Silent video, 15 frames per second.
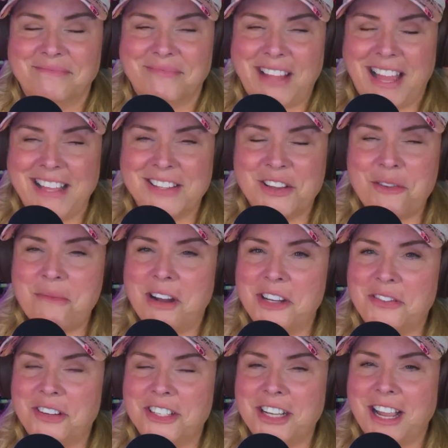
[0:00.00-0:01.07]
Thanks so
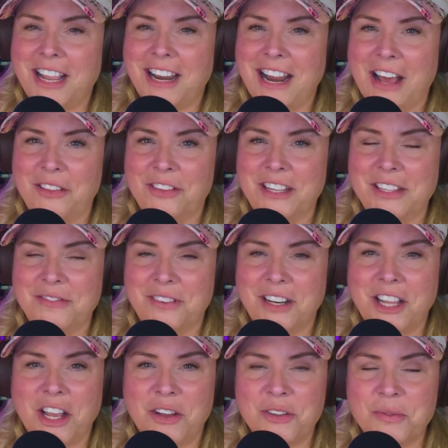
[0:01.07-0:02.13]
much for checking out these
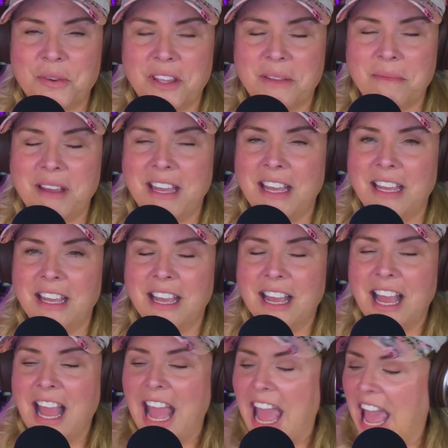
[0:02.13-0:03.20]
videos with me
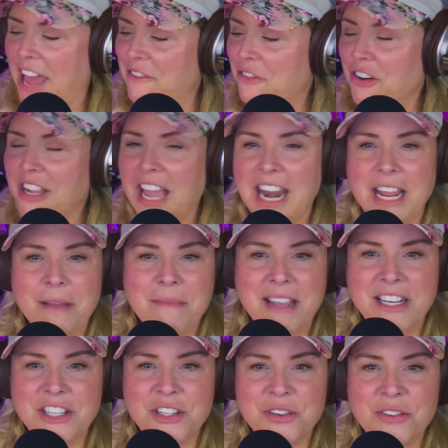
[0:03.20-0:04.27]
and for getting
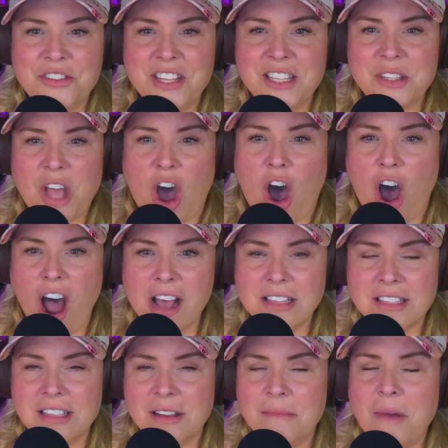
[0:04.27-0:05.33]
me to this
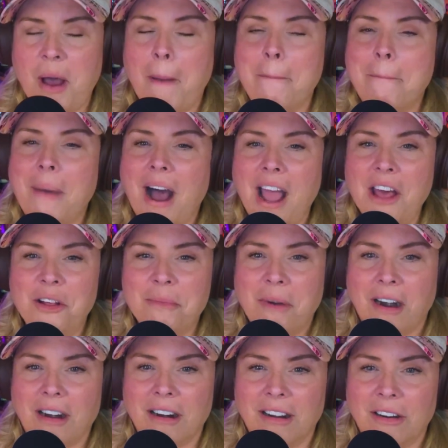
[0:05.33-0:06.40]
awesome mile
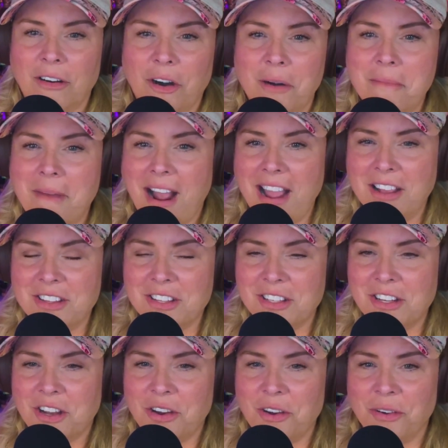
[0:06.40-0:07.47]
marker or
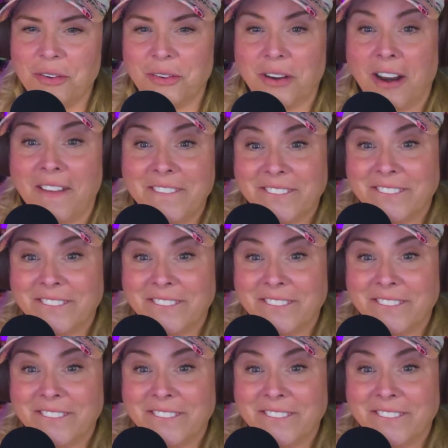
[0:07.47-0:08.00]
milestone.